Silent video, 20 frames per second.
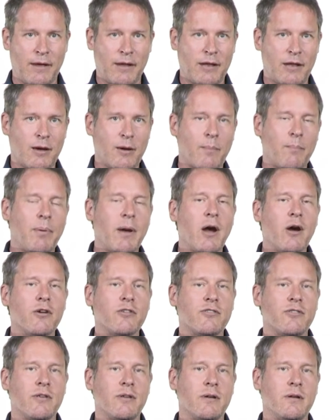The
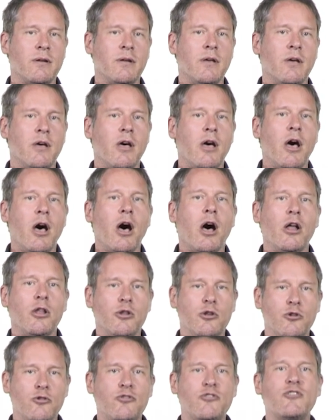comparison
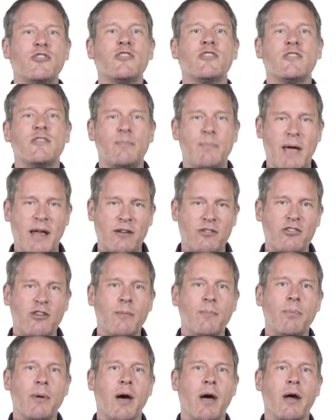alludes to the Spanish
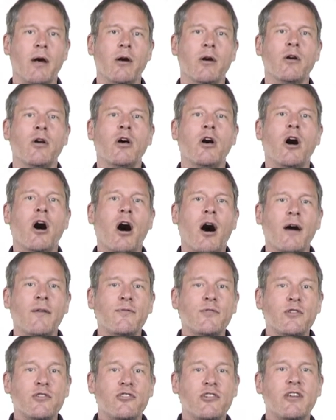Empire,
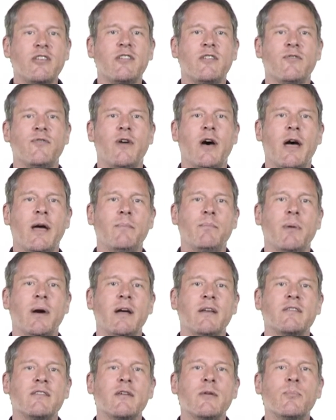often justified
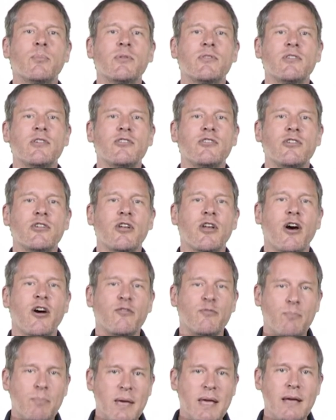by its imposition
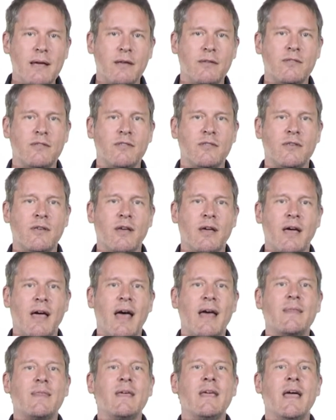of peace
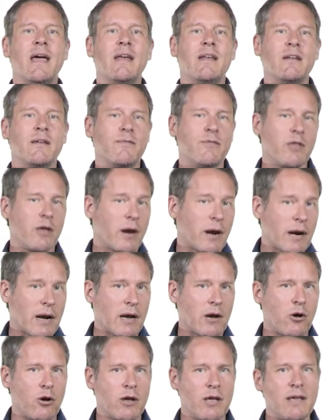at the end of the
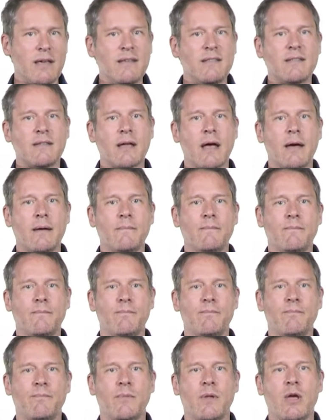Reconquista.
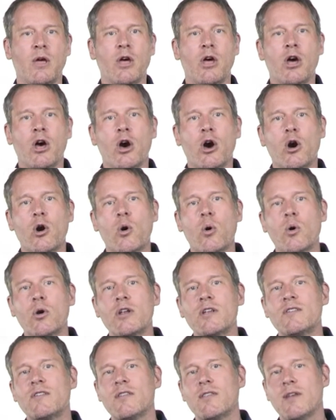
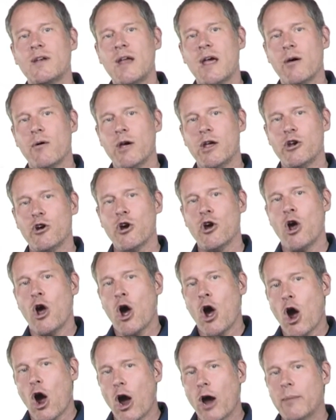According to the narrator,
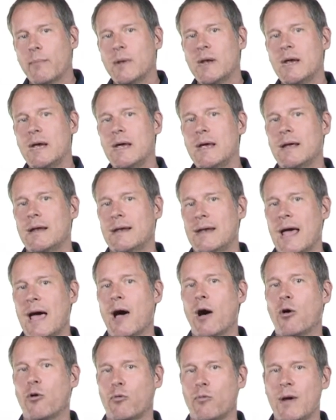harmony
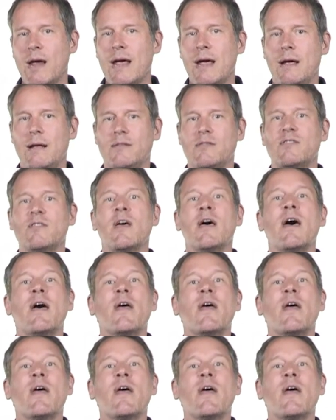now reigns,